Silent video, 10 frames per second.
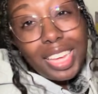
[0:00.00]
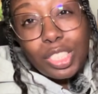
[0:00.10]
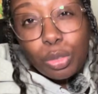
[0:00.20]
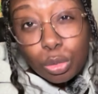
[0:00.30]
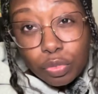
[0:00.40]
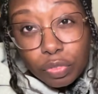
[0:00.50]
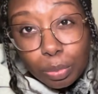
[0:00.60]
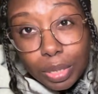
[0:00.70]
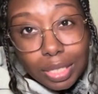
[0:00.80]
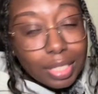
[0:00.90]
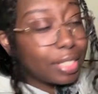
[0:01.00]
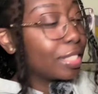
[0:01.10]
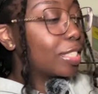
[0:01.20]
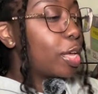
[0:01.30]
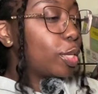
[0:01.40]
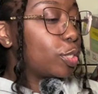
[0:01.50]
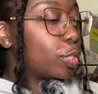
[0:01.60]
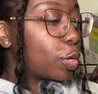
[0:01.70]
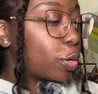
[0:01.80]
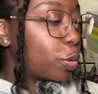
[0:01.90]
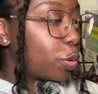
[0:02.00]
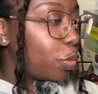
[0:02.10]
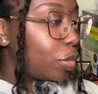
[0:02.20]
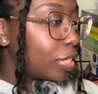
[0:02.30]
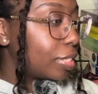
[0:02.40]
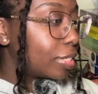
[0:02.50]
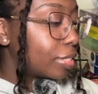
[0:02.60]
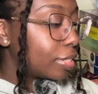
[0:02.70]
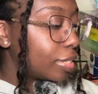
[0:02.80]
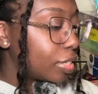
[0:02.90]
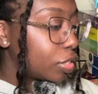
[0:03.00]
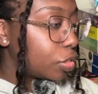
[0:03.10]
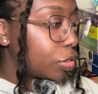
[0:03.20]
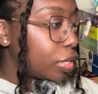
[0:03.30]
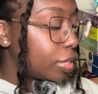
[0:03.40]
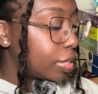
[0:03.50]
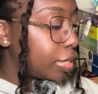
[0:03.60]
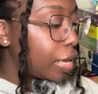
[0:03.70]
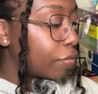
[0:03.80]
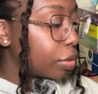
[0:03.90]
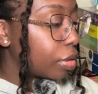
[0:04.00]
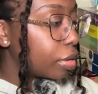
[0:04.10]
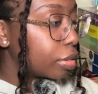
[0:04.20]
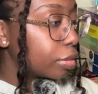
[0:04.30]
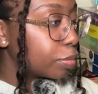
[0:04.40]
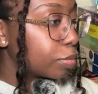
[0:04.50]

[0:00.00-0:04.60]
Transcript: it's 250 pieces, so this shouldn't take very long.